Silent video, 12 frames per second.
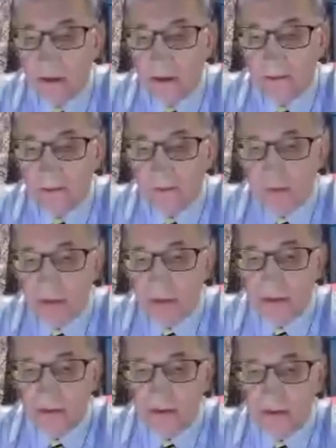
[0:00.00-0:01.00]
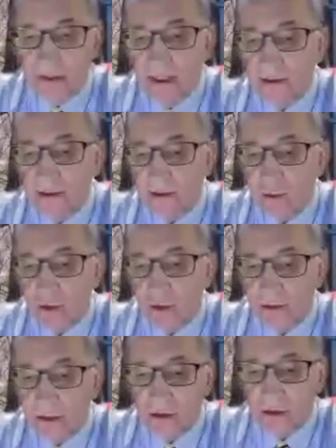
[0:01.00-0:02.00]
um, as the Next
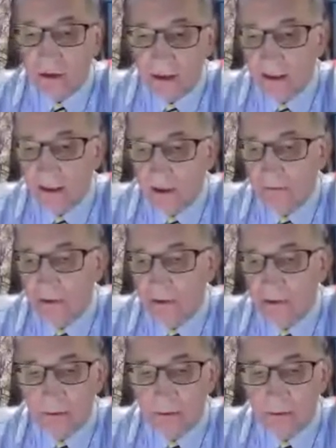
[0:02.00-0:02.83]
Generation NATO Reference